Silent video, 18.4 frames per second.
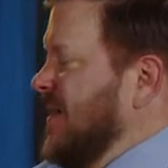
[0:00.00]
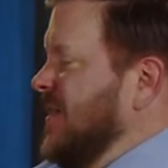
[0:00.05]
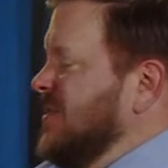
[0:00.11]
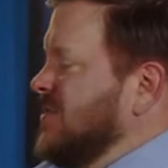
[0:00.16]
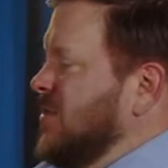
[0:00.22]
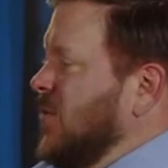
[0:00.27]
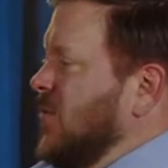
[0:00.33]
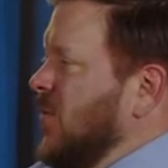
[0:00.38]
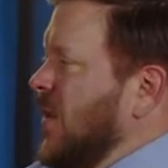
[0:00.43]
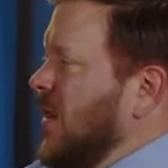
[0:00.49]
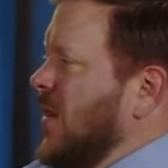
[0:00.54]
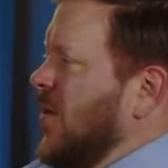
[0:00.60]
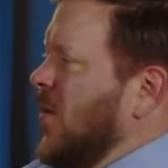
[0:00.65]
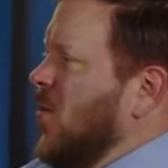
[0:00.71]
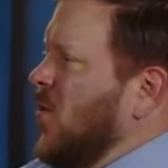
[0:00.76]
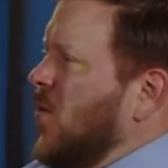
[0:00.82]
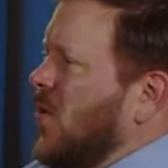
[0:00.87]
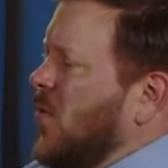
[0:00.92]
So
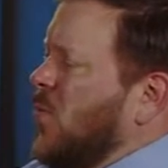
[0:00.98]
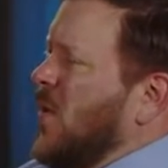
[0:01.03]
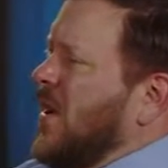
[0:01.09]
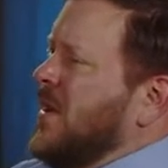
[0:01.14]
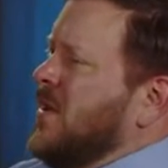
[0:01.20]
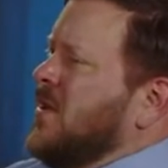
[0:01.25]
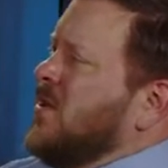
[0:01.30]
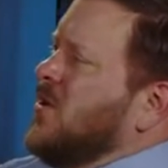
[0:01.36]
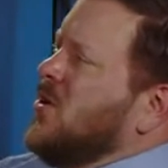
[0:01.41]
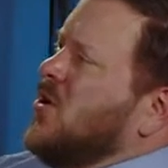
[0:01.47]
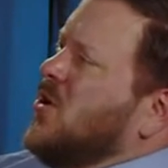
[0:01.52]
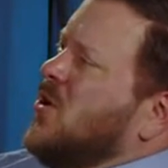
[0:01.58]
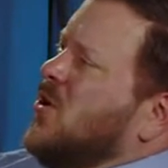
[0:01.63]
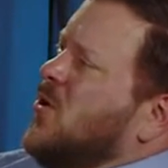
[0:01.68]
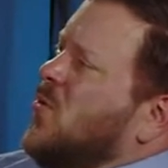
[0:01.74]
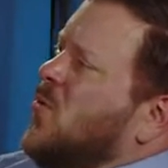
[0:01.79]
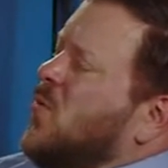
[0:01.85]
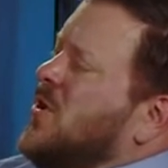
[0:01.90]
when
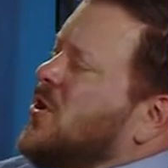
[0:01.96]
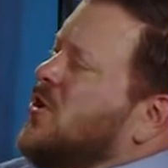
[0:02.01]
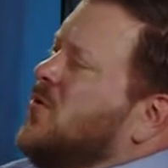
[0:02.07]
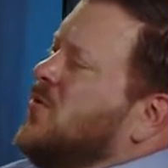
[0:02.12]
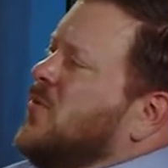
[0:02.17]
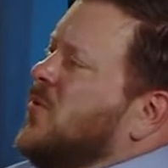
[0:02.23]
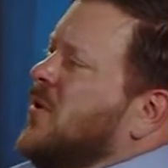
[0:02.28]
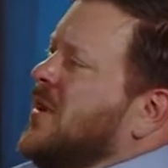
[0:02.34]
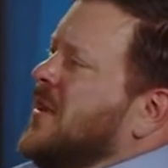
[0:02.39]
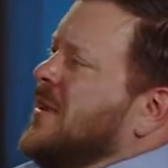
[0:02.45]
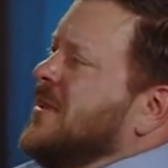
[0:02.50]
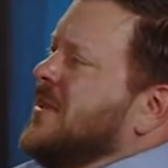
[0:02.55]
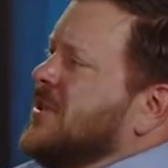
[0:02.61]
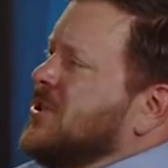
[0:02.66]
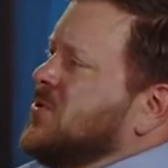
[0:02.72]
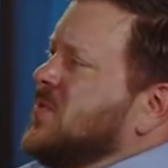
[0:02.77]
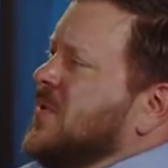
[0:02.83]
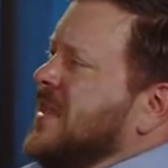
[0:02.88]
you
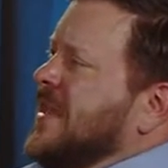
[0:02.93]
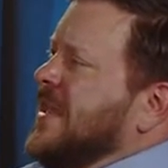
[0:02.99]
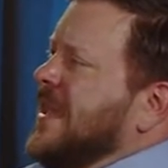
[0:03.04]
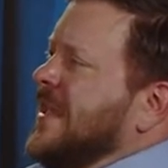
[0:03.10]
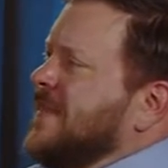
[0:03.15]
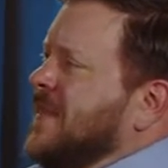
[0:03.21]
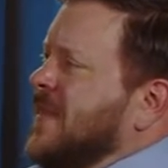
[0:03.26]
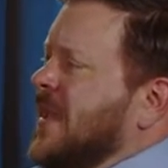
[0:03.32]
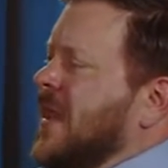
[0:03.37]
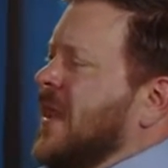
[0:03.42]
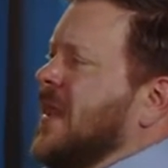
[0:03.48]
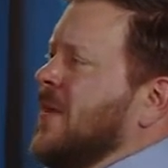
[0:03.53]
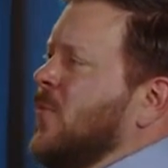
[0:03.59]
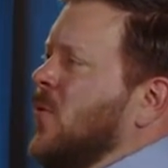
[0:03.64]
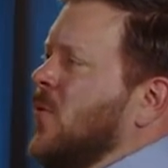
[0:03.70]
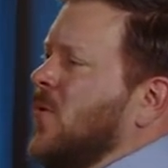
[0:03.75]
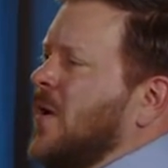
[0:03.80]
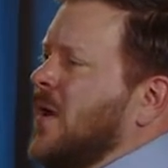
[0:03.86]
initially get the
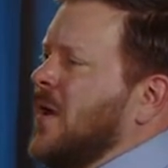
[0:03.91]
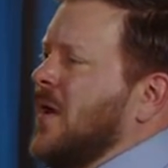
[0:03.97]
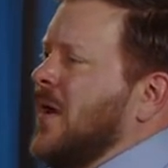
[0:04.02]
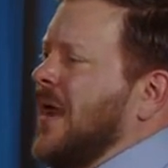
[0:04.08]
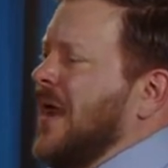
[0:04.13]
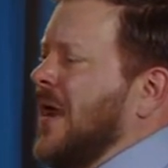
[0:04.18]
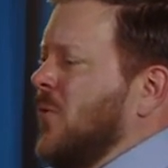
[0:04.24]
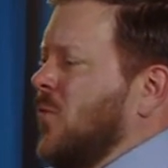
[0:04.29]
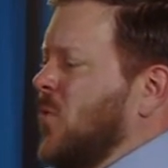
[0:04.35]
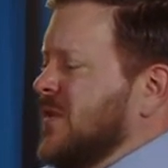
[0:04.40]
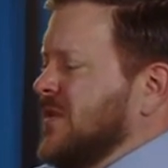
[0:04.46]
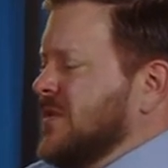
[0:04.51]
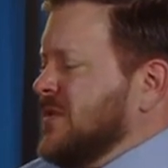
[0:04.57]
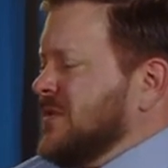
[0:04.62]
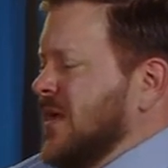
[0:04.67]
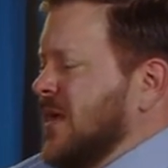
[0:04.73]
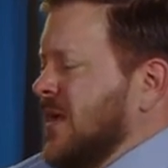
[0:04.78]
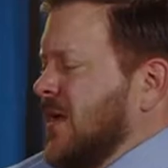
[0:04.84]
animal,
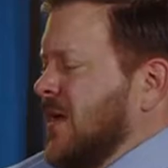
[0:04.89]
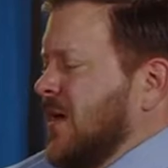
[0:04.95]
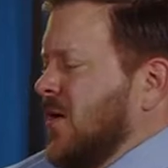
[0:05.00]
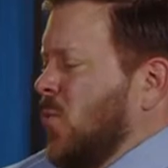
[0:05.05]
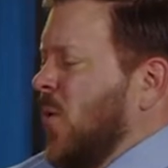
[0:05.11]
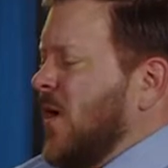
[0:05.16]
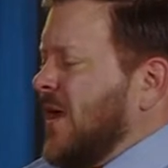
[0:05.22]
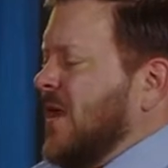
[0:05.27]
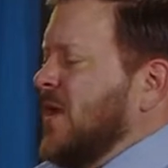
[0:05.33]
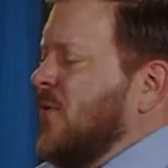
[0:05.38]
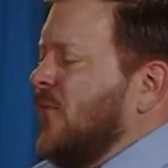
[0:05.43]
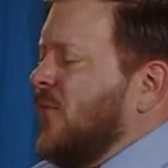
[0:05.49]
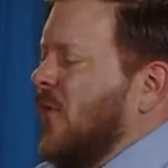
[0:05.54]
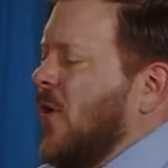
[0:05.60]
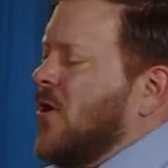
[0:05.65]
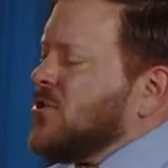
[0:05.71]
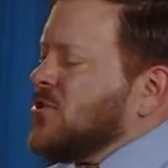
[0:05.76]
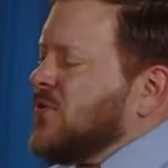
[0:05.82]
what can a
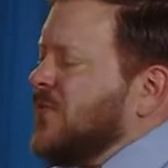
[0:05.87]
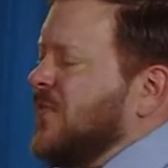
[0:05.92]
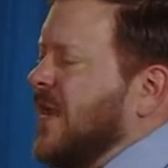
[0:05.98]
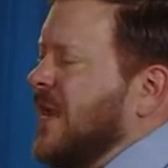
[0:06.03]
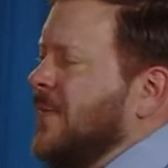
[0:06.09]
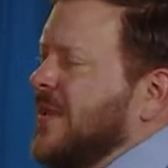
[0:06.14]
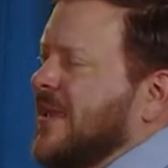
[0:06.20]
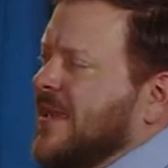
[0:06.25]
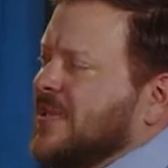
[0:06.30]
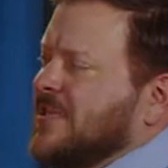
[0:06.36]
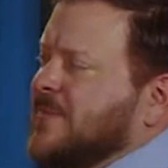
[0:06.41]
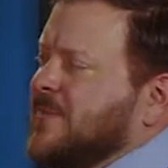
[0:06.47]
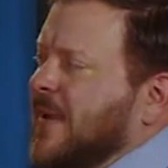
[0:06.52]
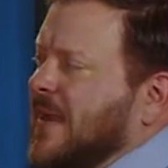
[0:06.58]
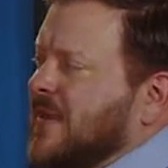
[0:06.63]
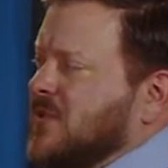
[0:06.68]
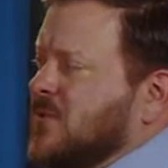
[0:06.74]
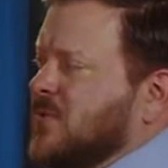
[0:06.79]
foster family
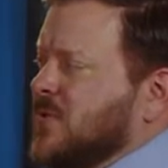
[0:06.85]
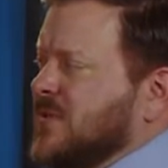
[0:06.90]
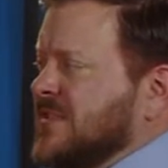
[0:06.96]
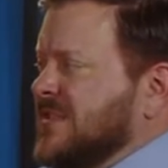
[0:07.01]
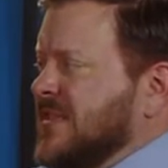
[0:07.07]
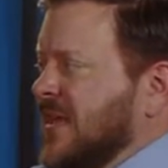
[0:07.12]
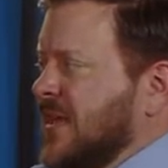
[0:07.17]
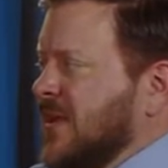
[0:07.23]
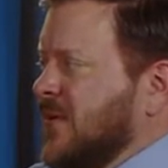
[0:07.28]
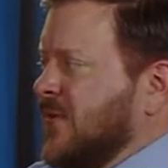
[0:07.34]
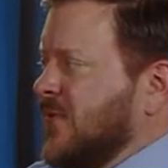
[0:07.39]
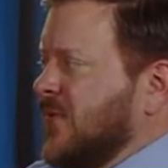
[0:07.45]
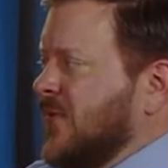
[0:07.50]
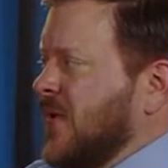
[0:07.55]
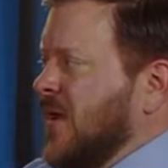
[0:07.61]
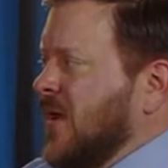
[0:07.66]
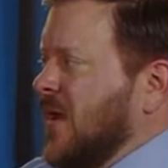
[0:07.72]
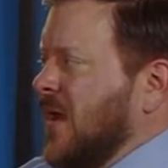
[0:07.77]
expect to
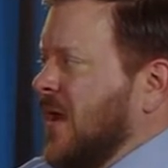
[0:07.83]
receive?